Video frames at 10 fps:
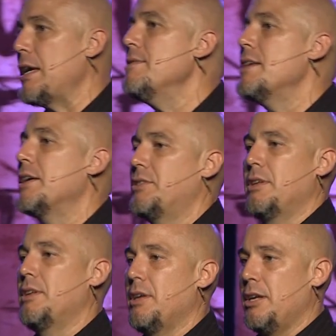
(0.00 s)
in this,
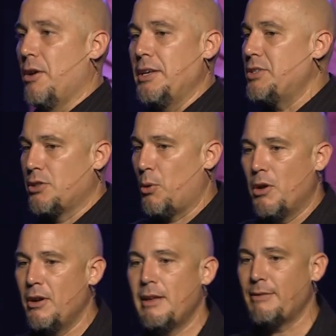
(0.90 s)
and uh, you know, he says, look, we
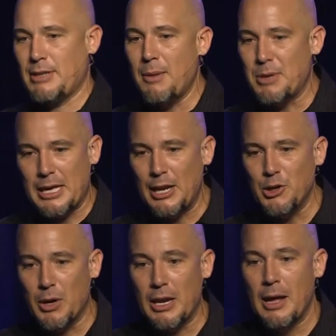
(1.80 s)
don't even have time to get
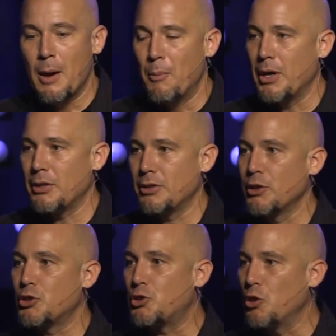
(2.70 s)
into it, but
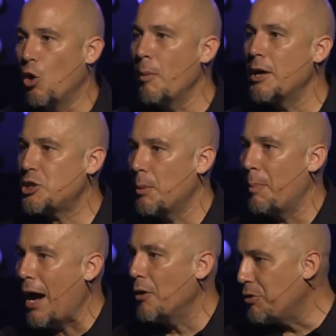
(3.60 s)
there's so much
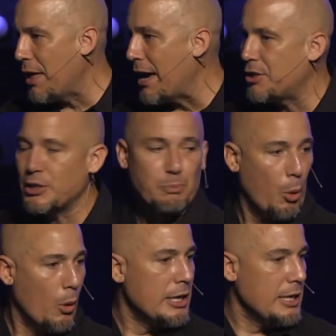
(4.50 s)
about that that's
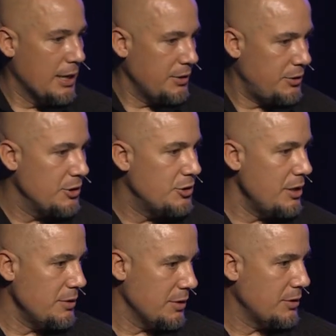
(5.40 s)
pointing us to
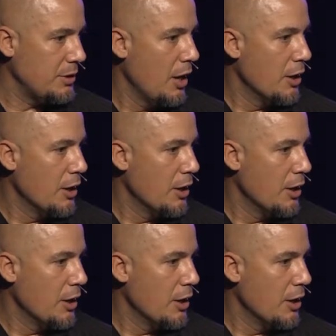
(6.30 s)
Jesus.